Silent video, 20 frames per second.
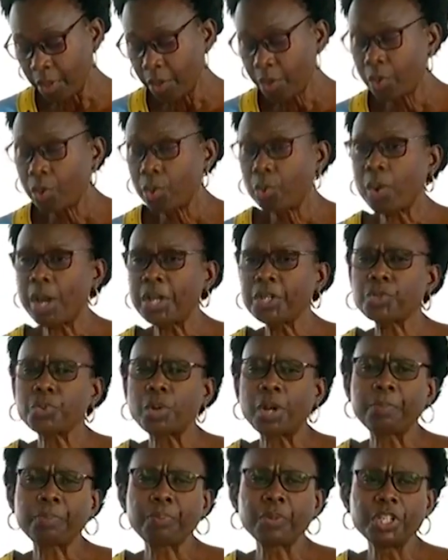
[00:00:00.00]
want to
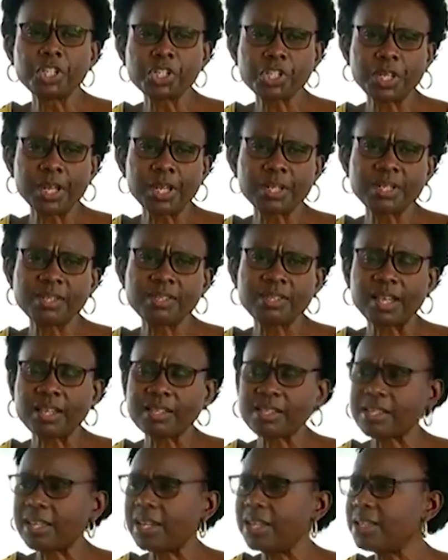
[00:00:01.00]
appreciate His
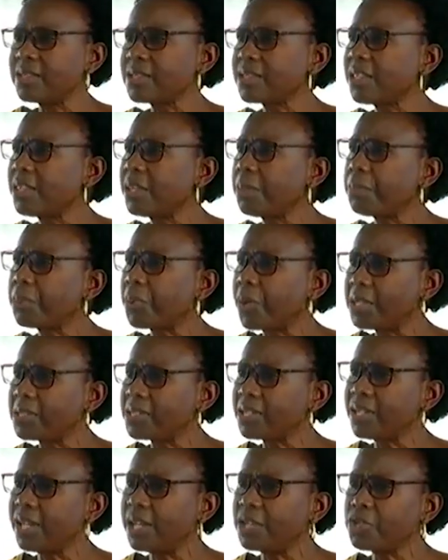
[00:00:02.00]
Excellency, the
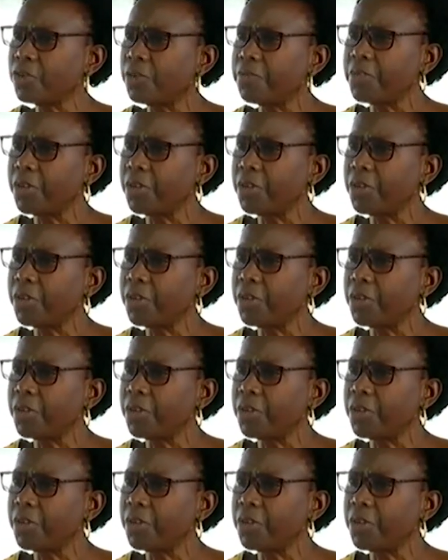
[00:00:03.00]
President of the